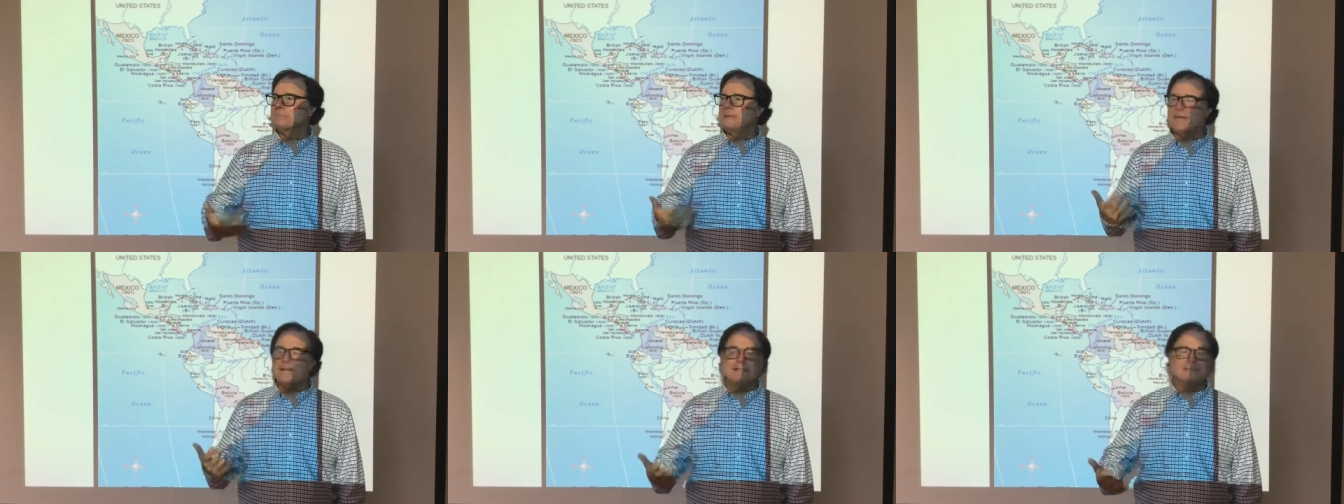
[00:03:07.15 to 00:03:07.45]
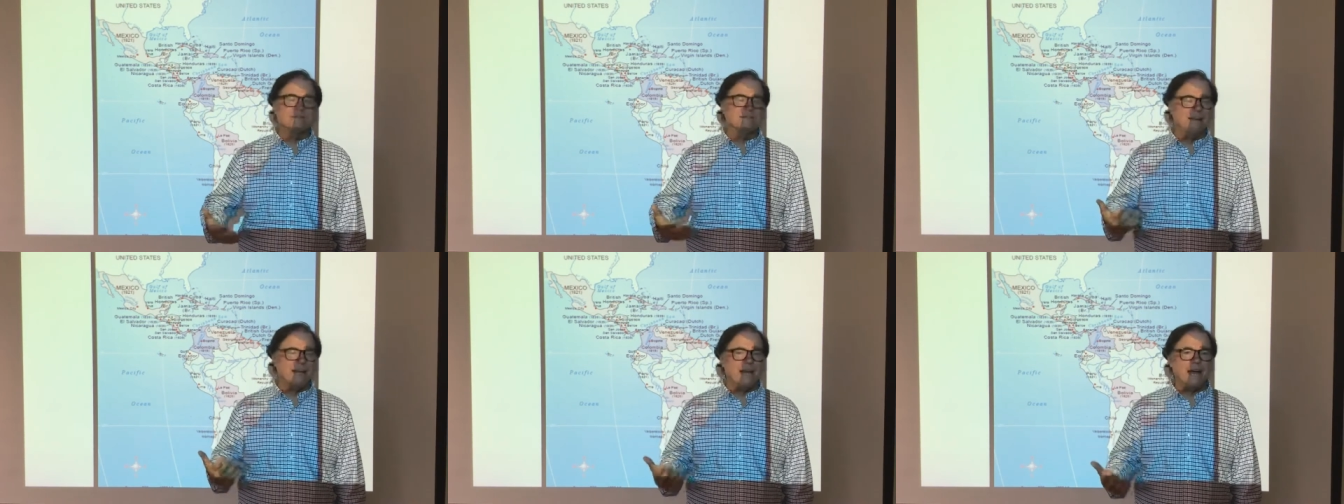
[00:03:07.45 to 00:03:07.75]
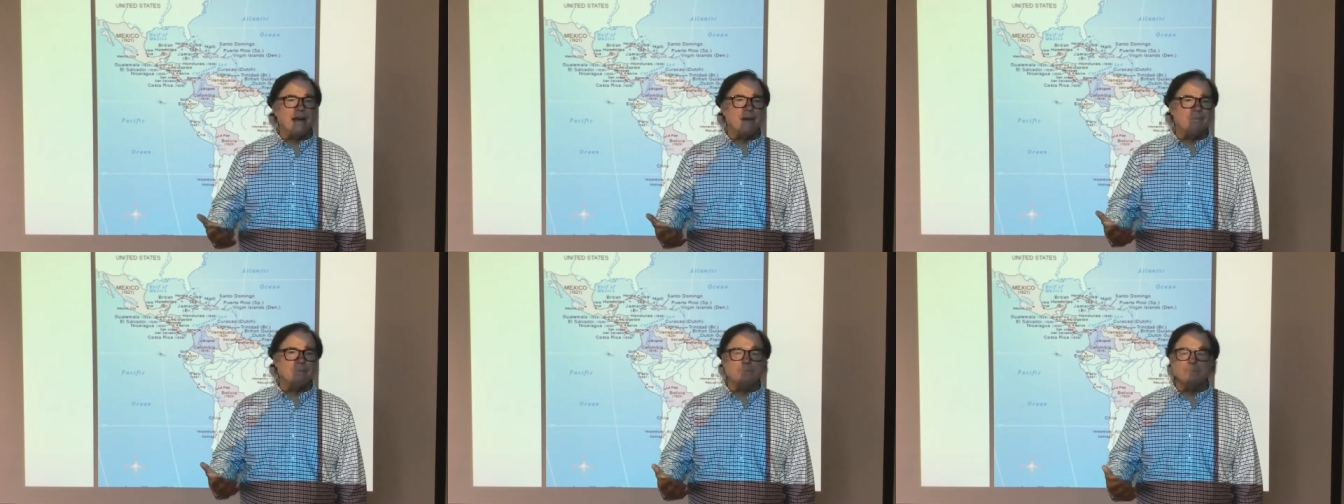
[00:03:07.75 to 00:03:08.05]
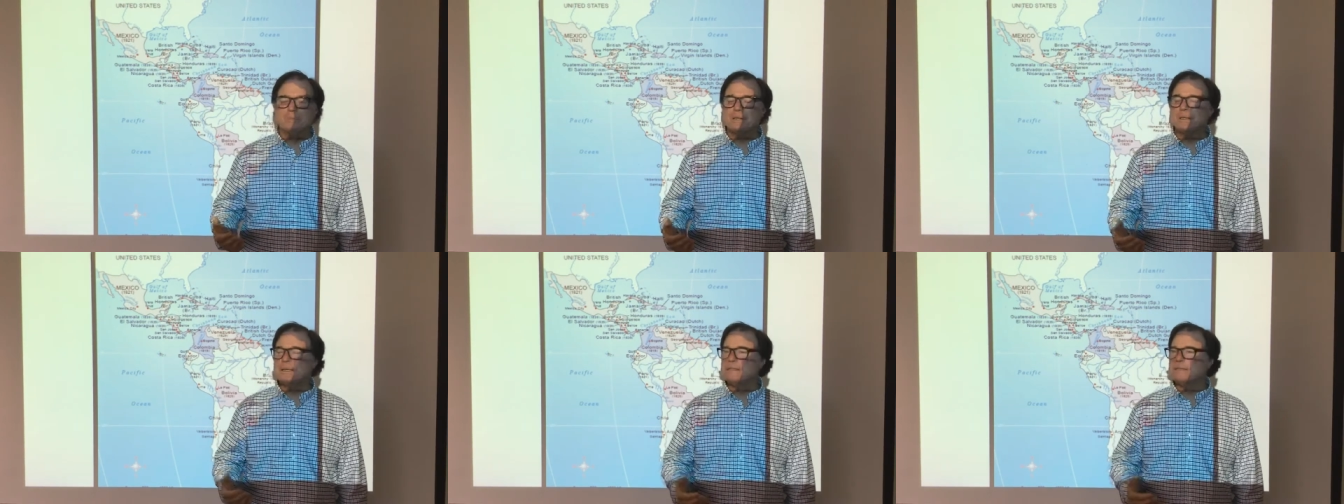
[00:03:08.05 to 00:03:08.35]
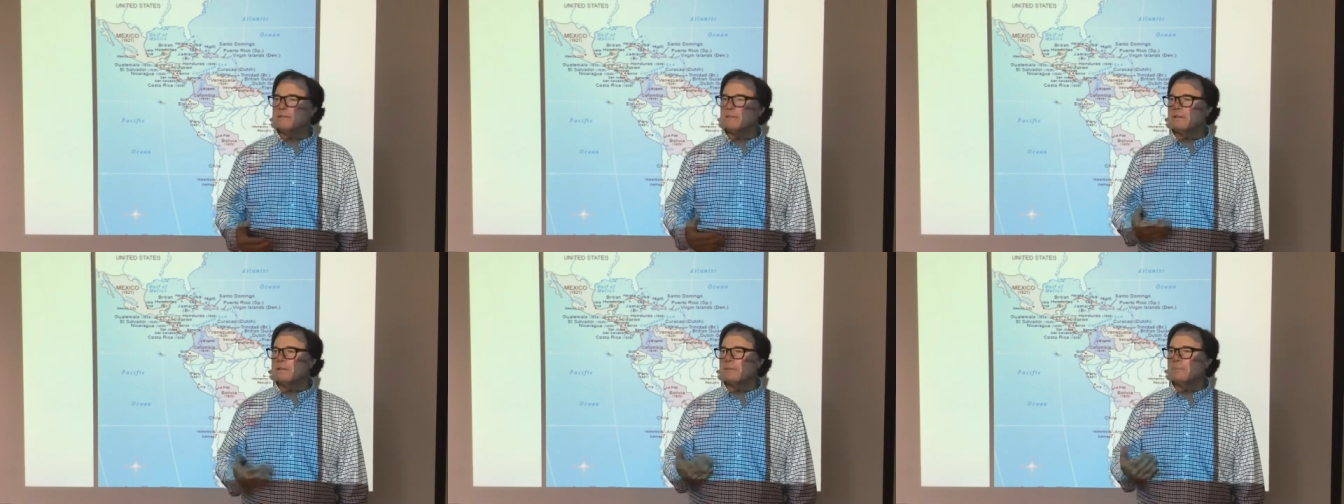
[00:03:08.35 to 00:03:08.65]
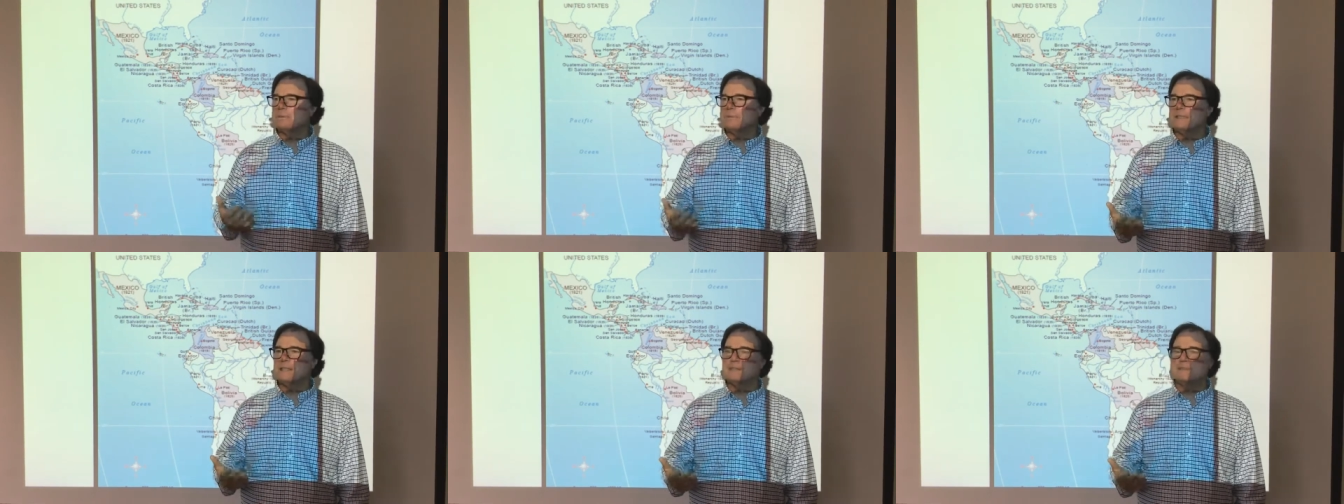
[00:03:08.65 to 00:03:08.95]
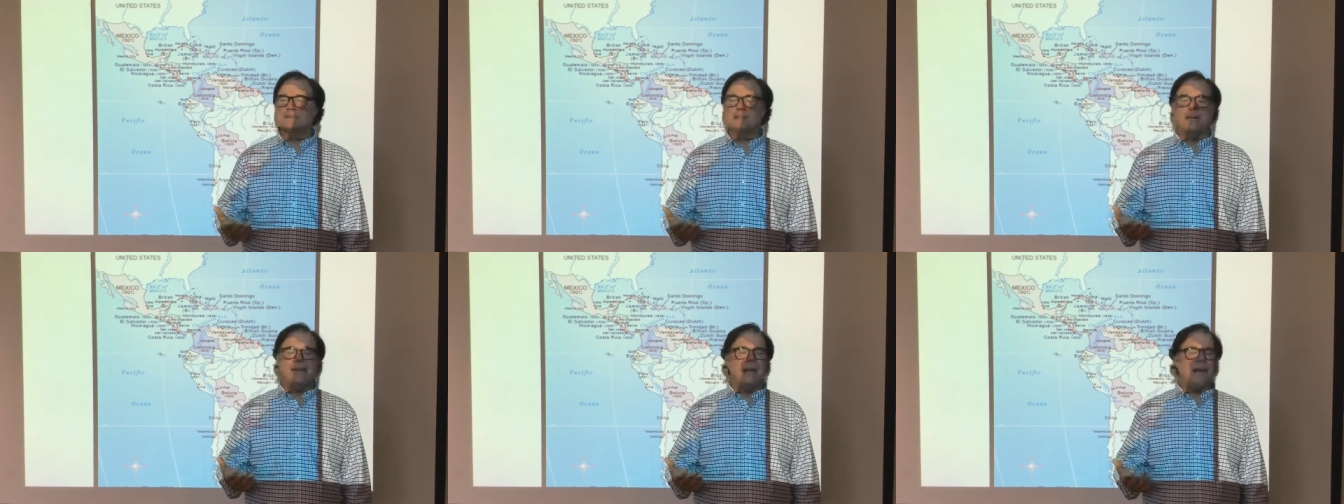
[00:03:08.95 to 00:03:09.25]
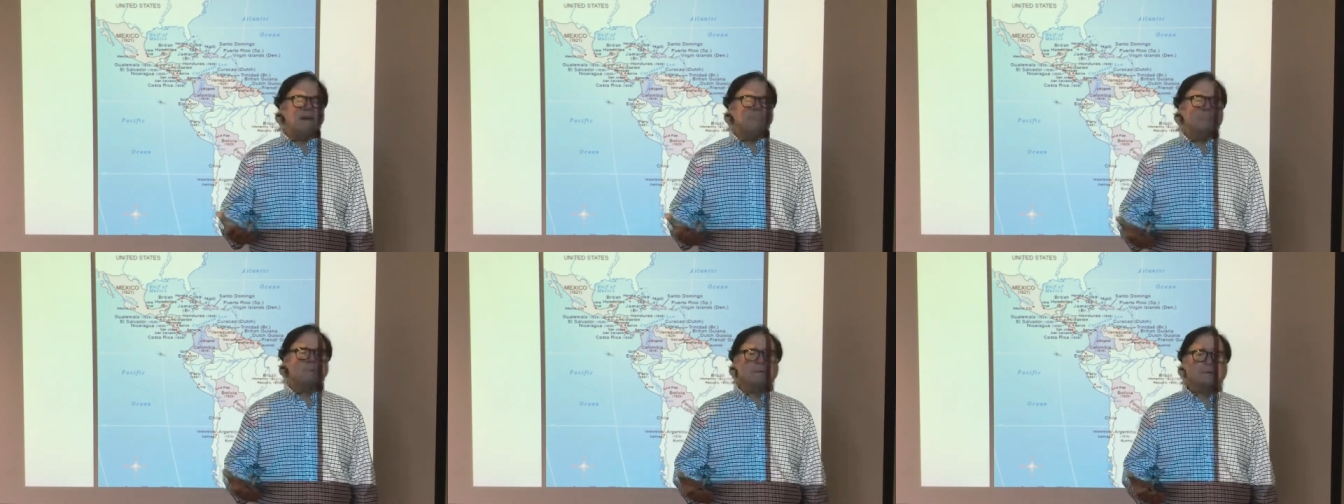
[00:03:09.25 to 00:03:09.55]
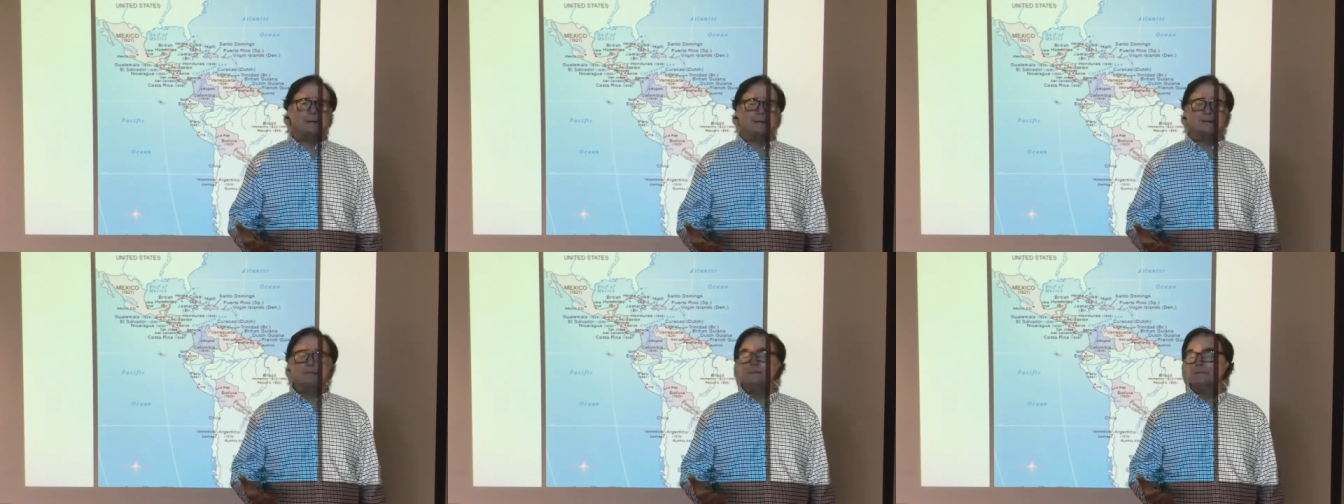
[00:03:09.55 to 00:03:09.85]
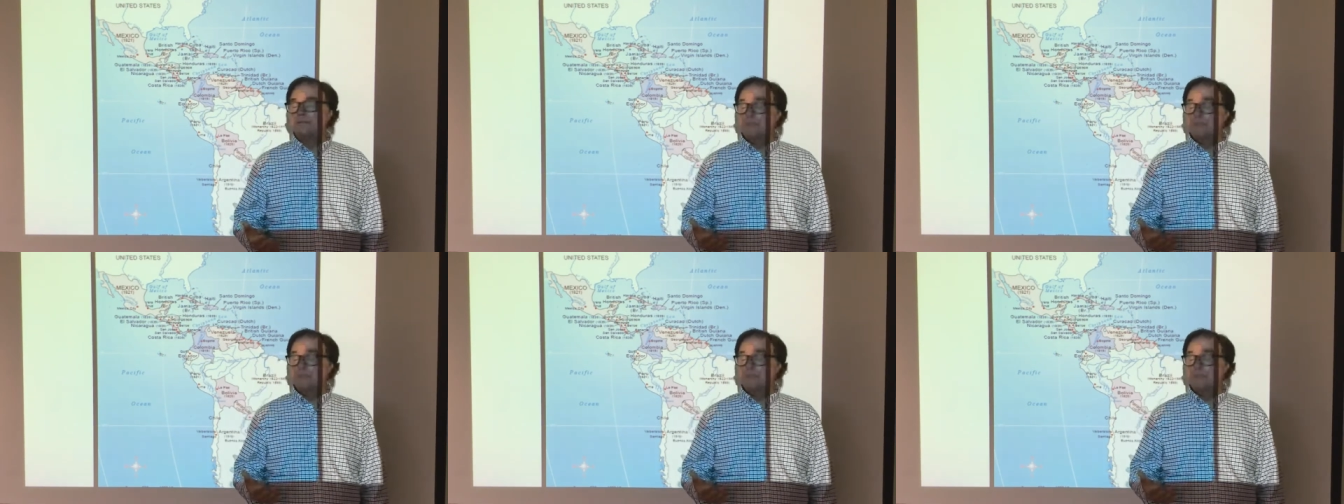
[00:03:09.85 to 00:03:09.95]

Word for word: things that happen because horrible things that happen are